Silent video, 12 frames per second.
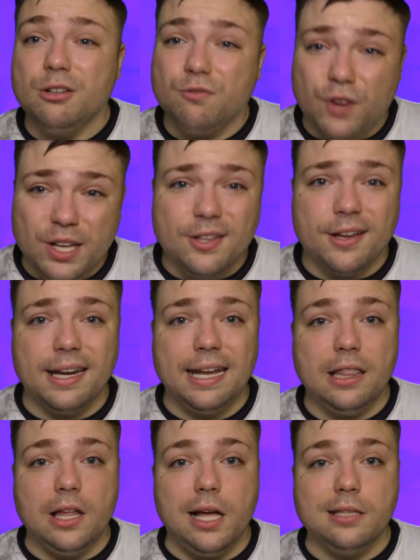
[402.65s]
afraid they're going to get
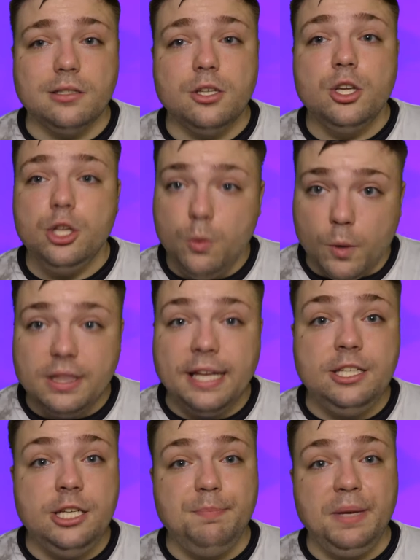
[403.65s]
lost. You want that
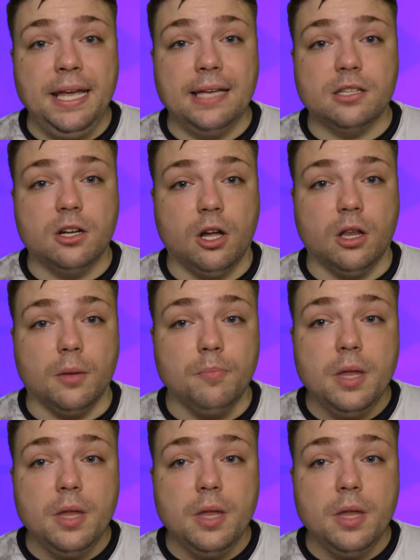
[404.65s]
GPS collar.